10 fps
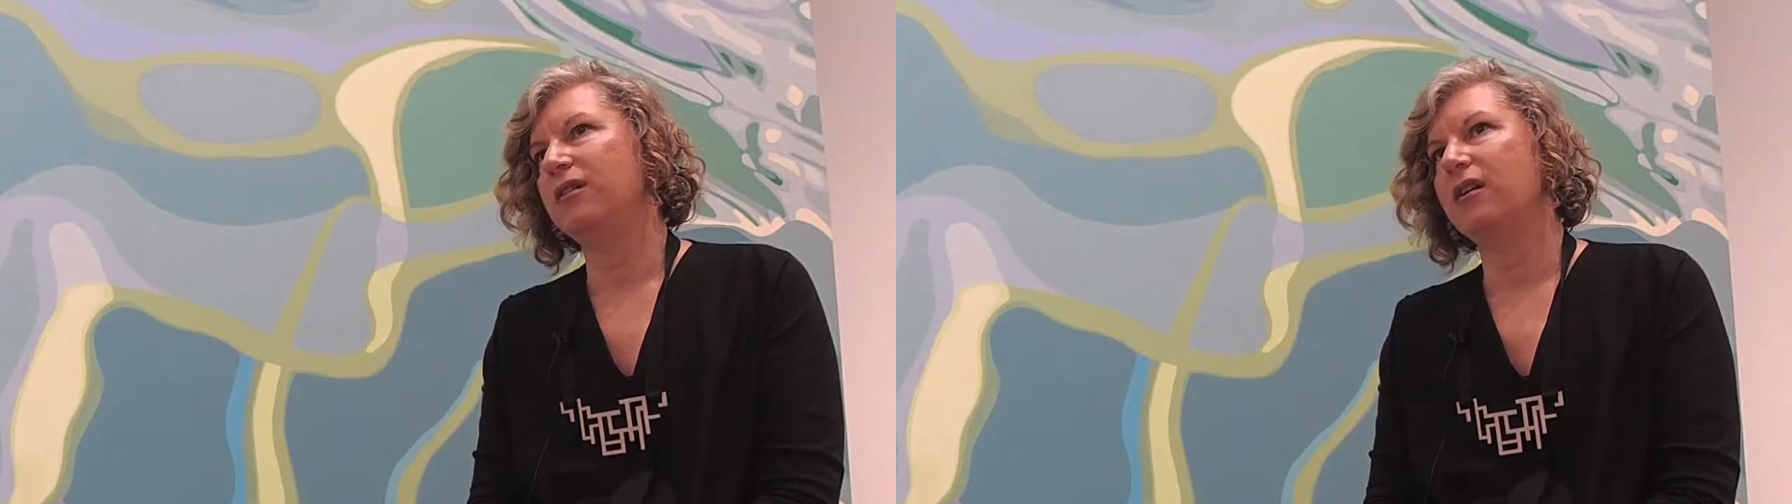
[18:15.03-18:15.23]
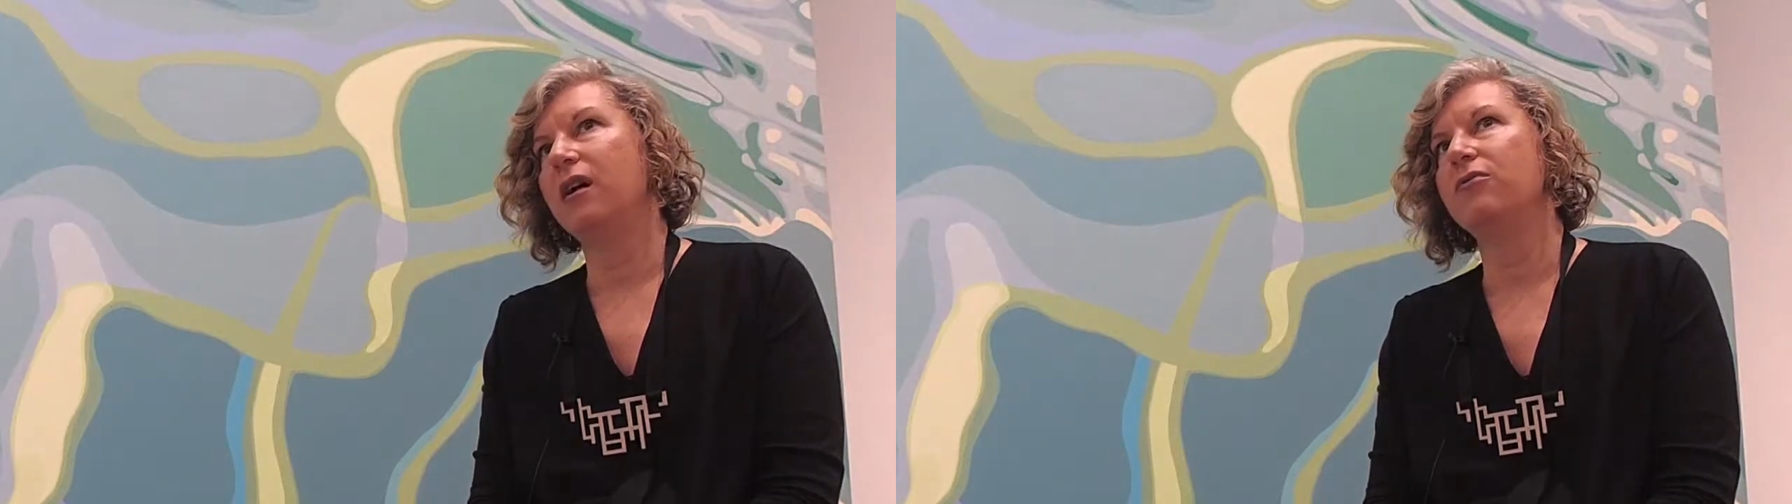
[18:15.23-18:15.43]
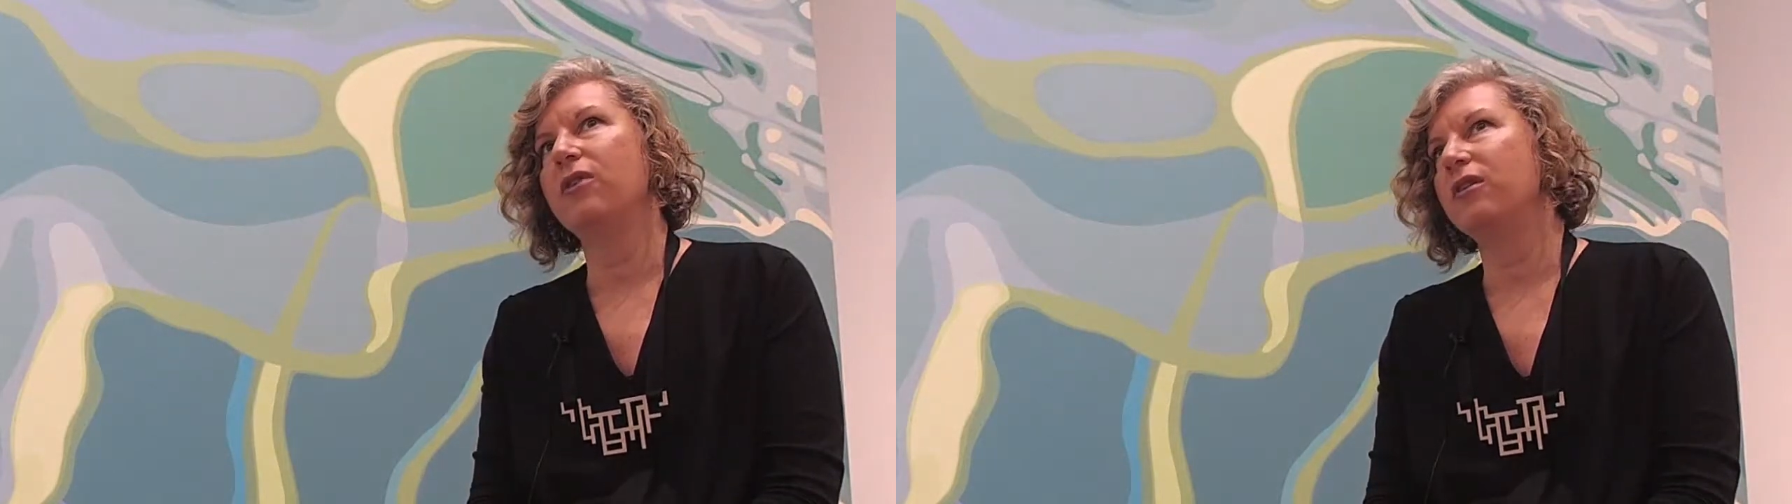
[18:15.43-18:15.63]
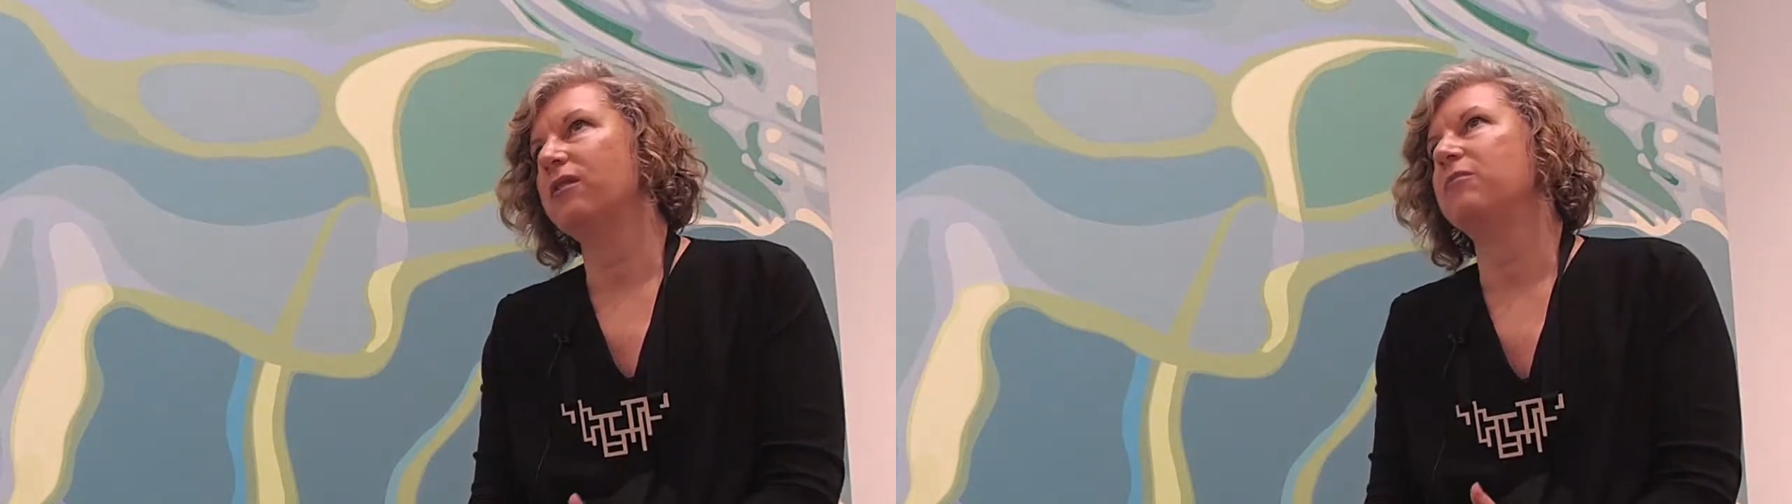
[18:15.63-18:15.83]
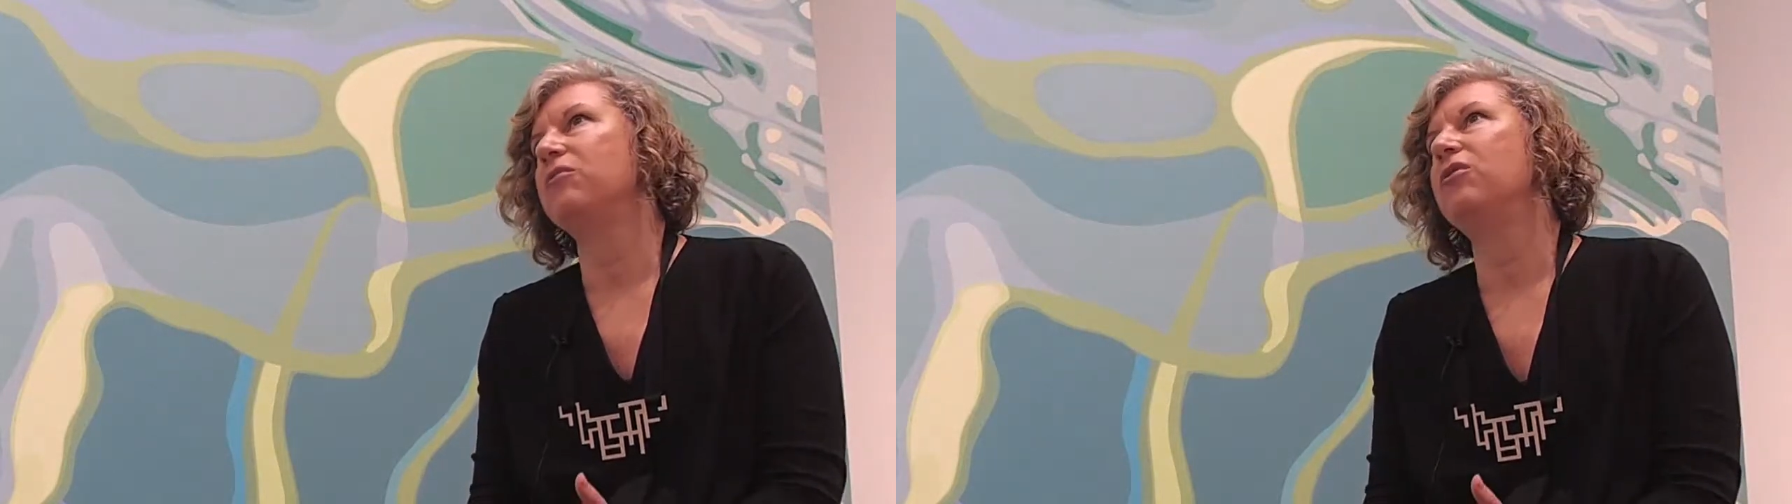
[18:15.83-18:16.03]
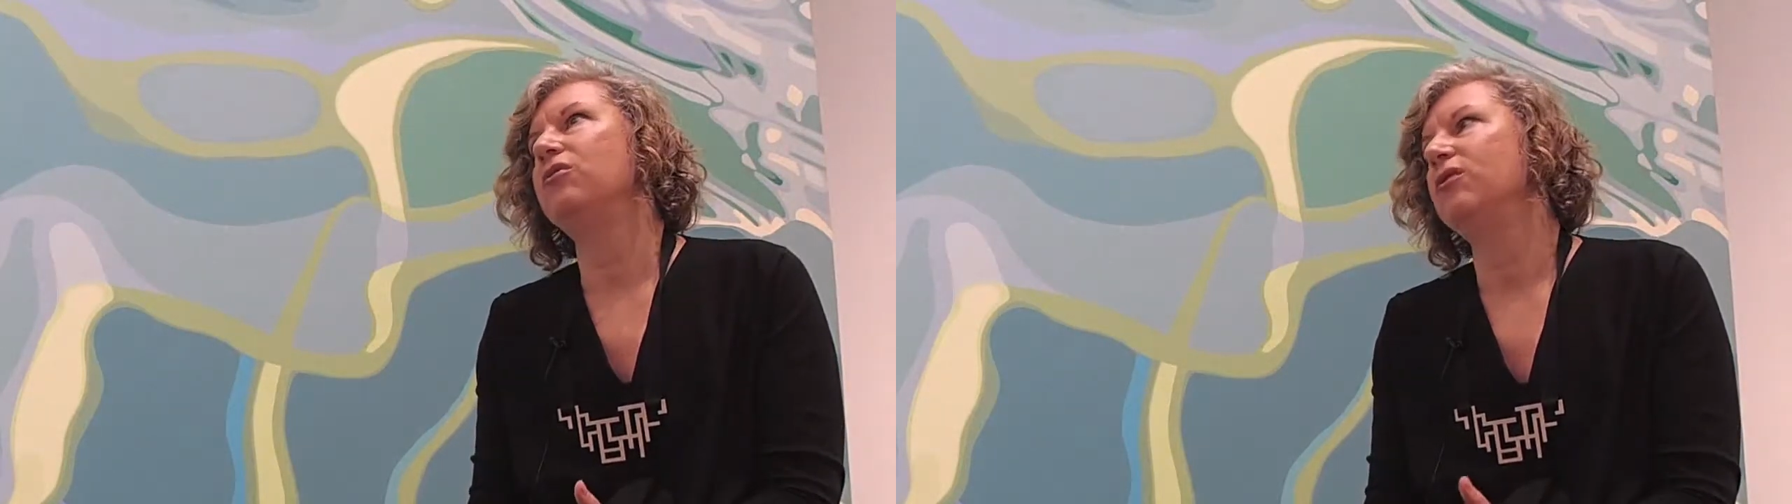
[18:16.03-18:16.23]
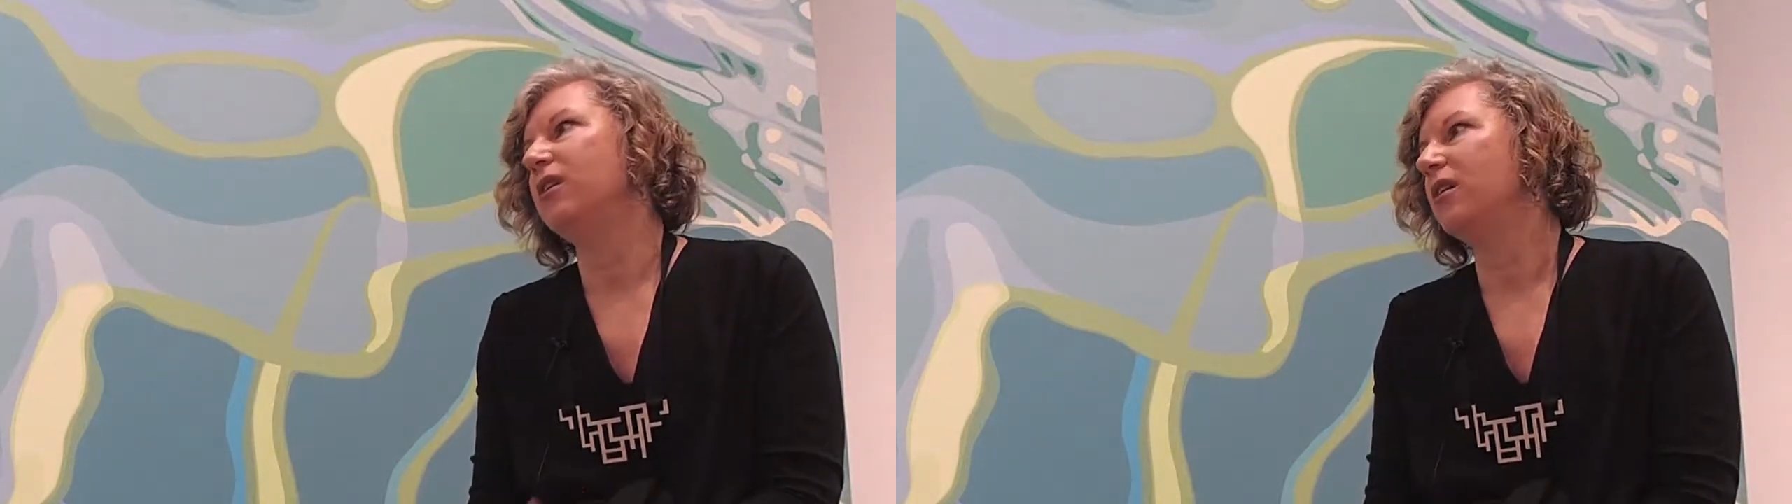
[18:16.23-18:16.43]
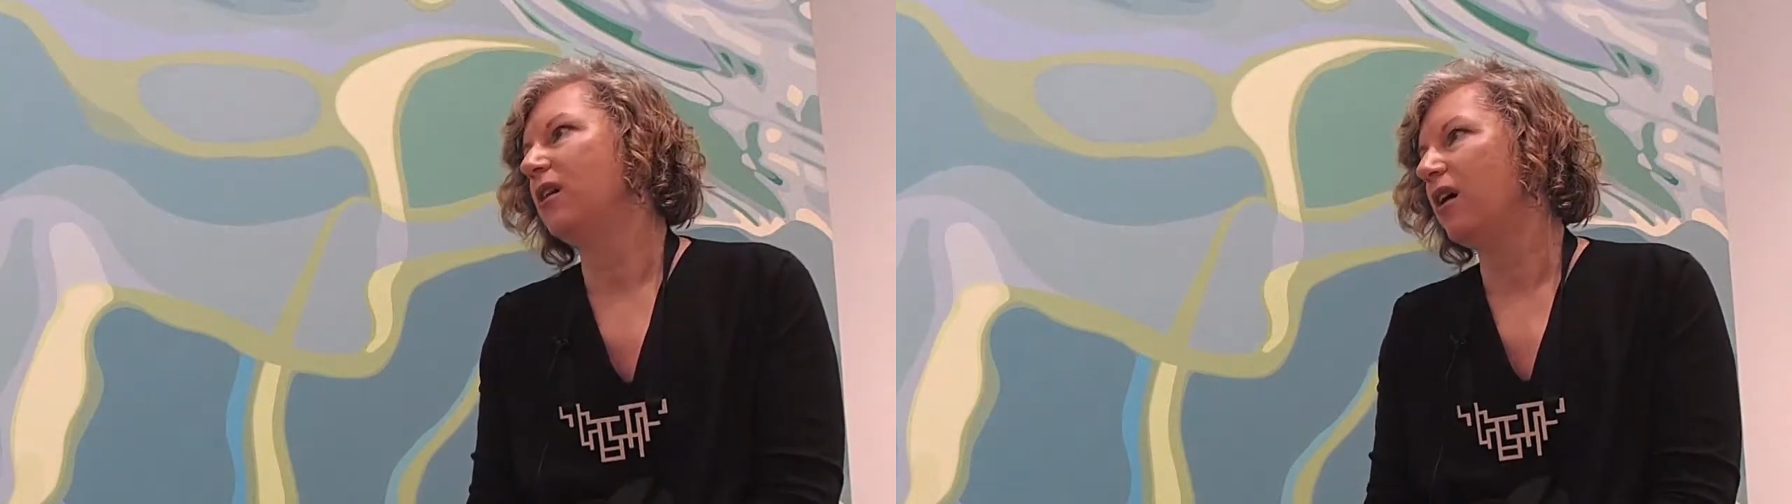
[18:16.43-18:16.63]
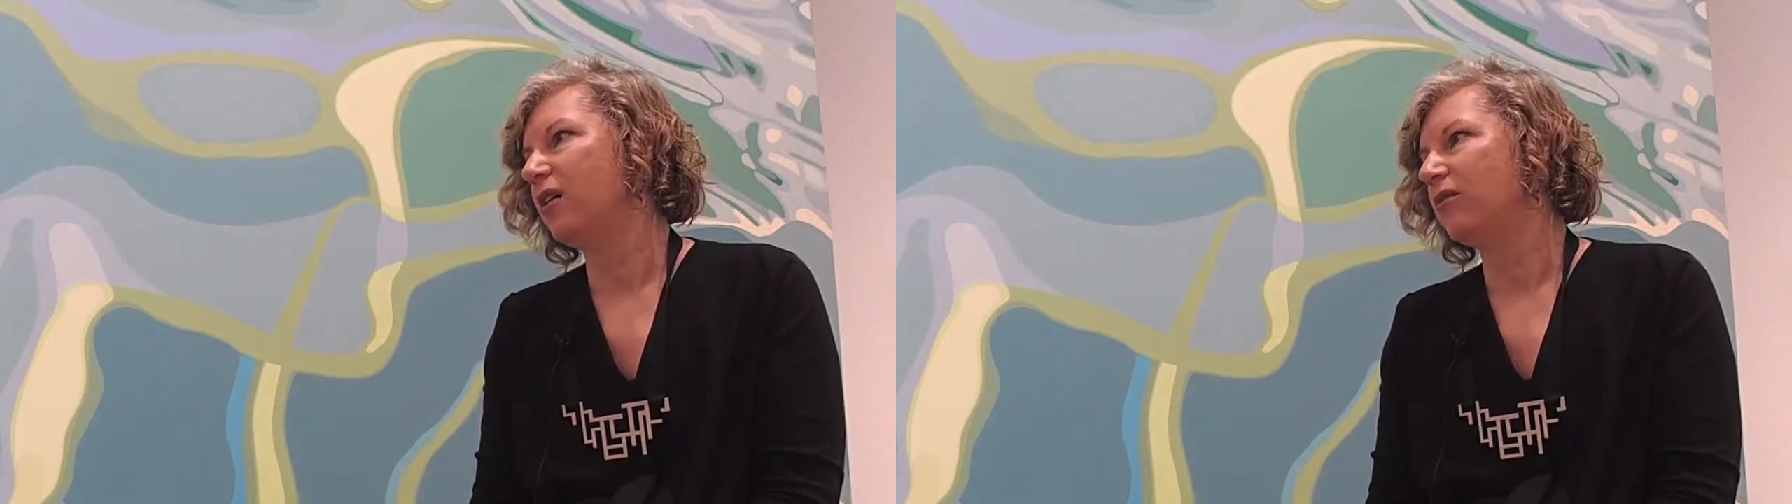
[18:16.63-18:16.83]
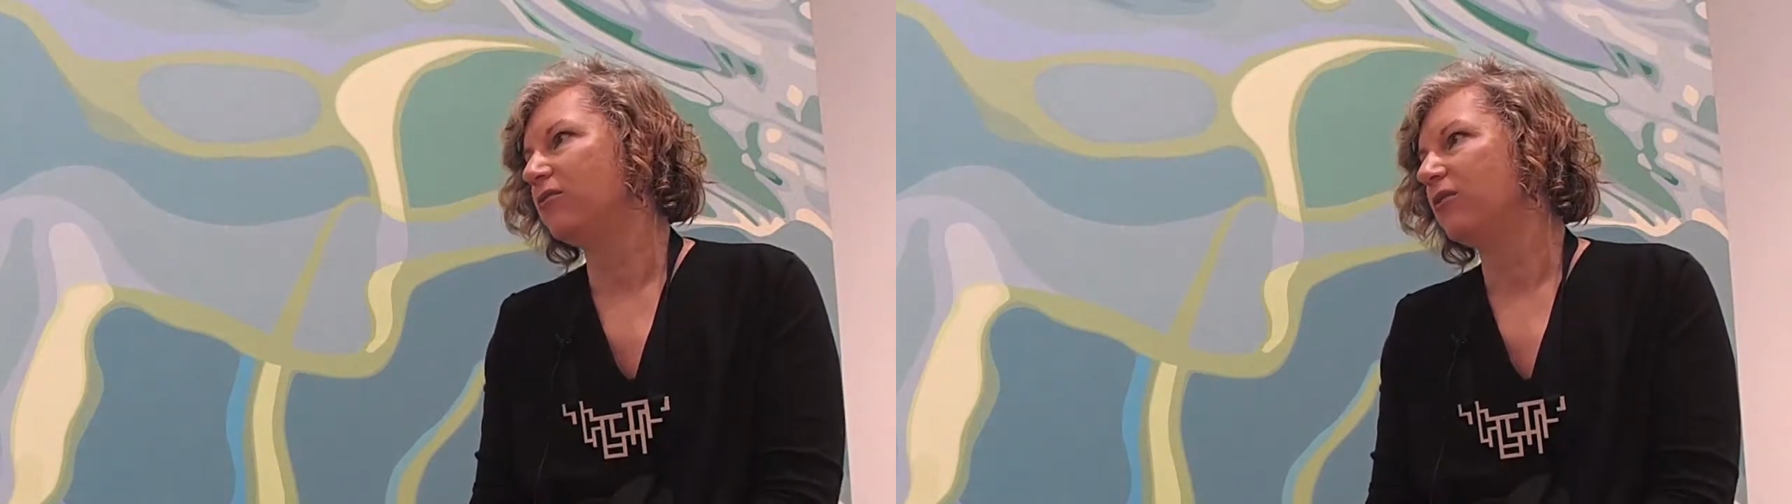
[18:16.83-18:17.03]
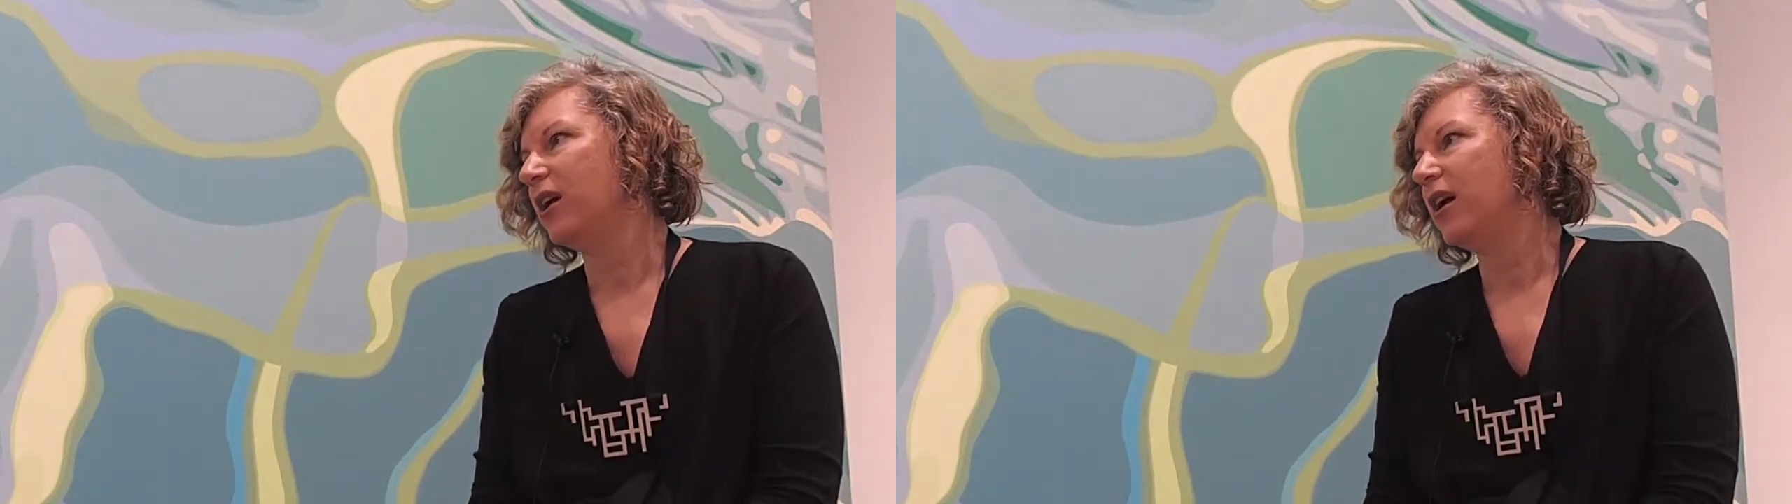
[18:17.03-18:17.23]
the ironic beauty of